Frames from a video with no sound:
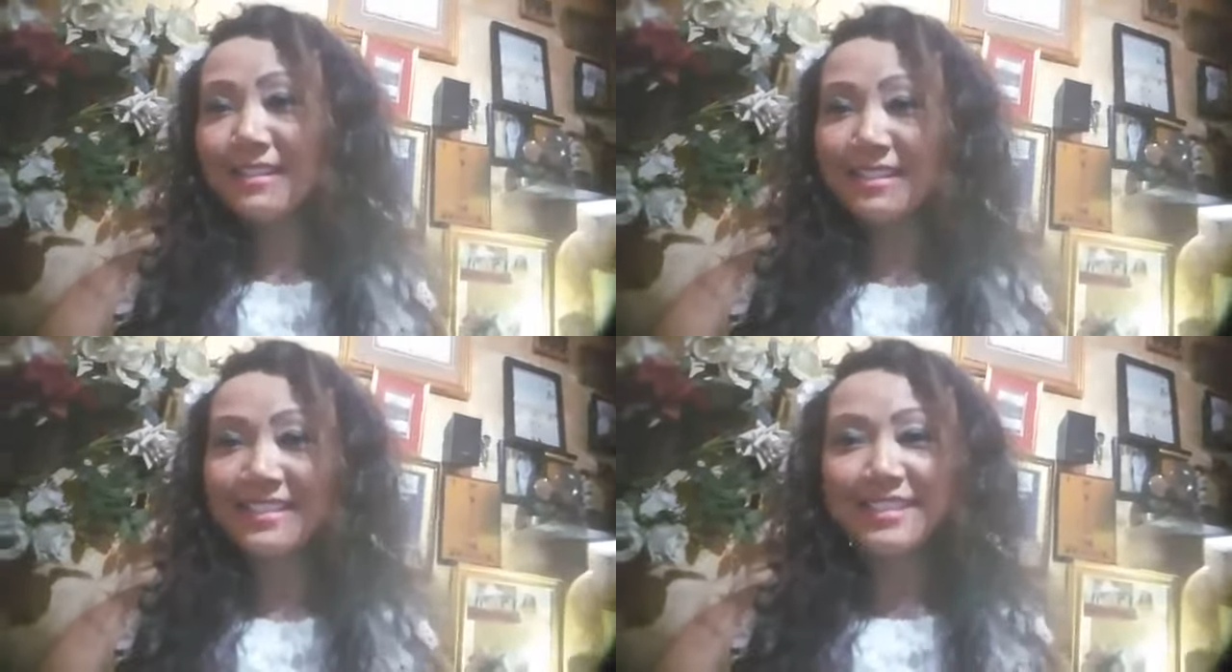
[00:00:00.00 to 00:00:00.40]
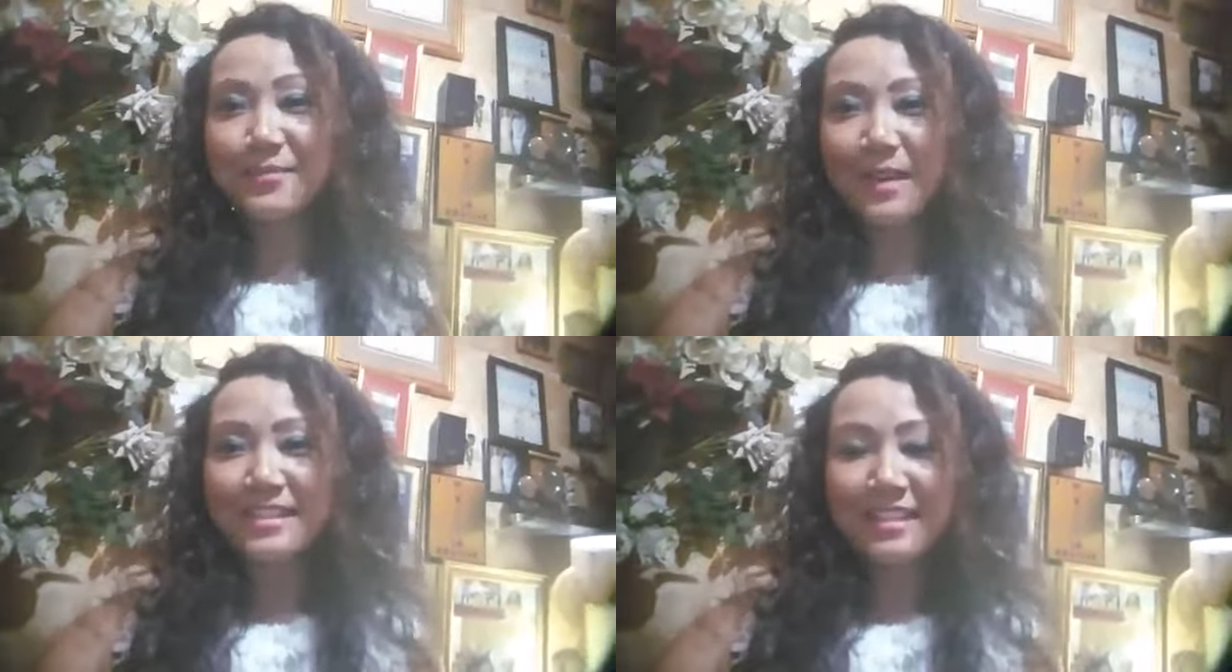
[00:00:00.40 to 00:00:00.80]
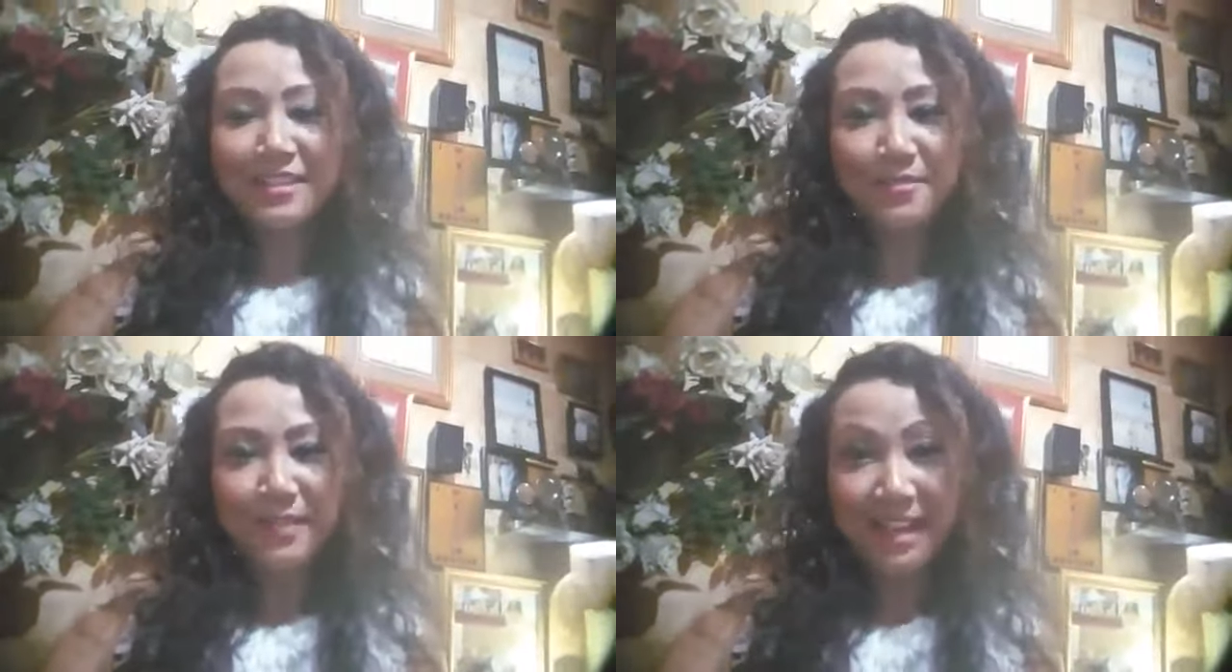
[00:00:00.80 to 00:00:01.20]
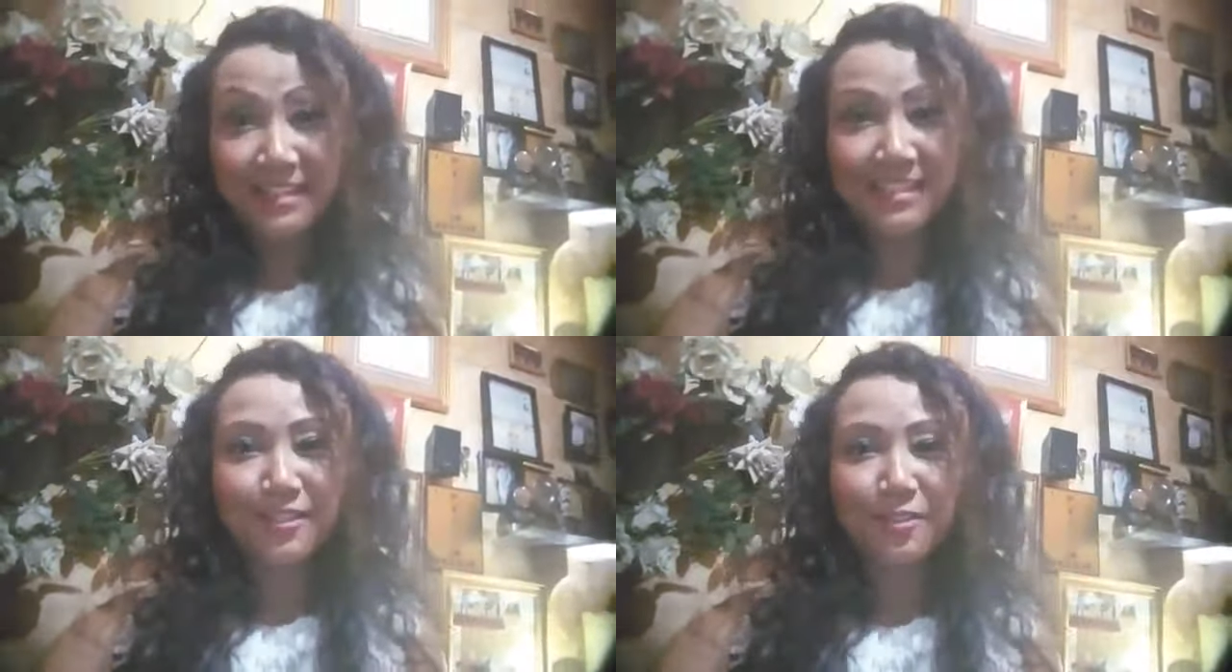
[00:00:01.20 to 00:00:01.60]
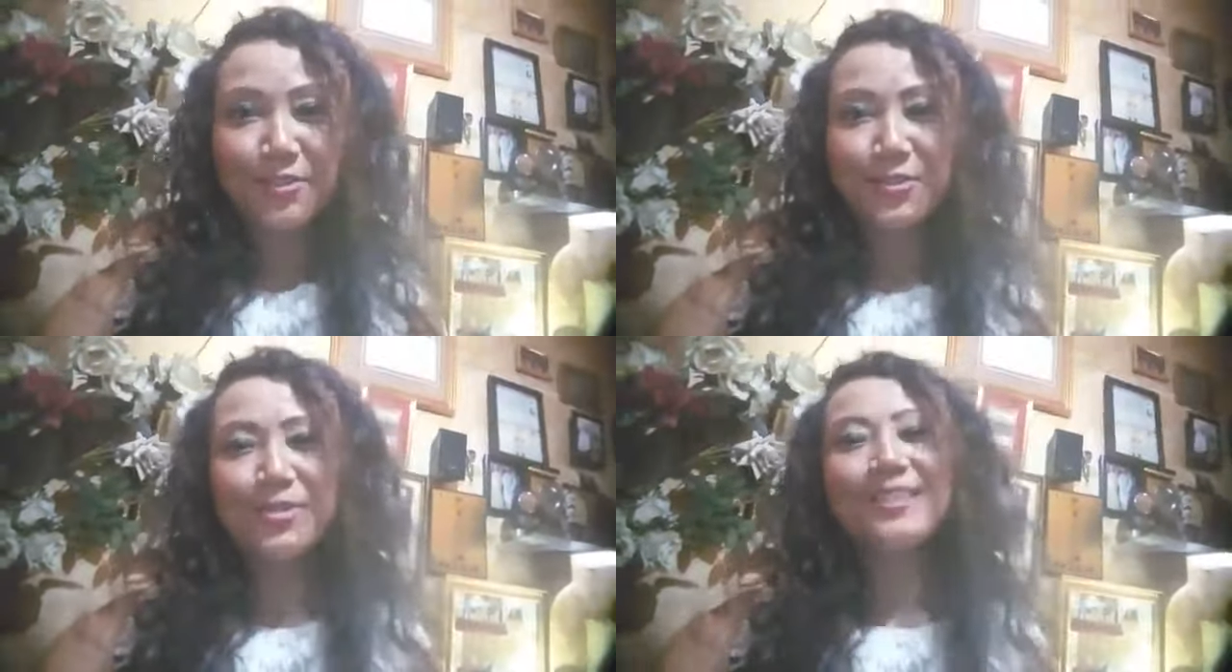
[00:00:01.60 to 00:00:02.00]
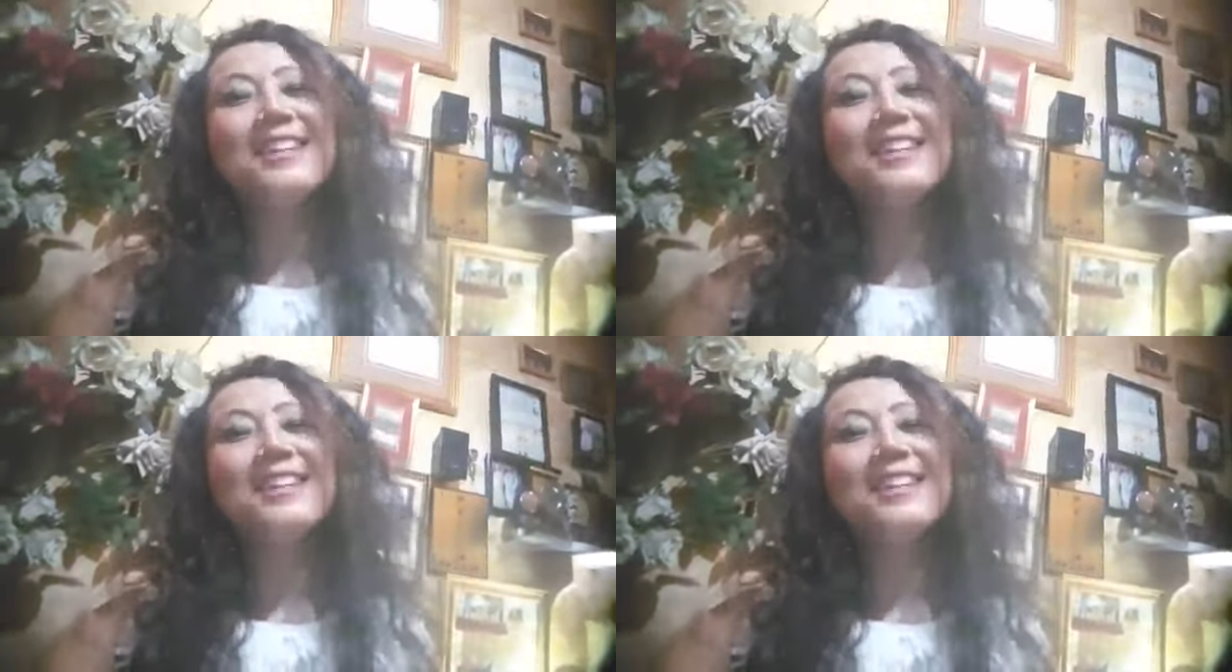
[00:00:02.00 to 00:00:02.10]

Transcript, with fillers: Uh, it reminds us of Tansen also.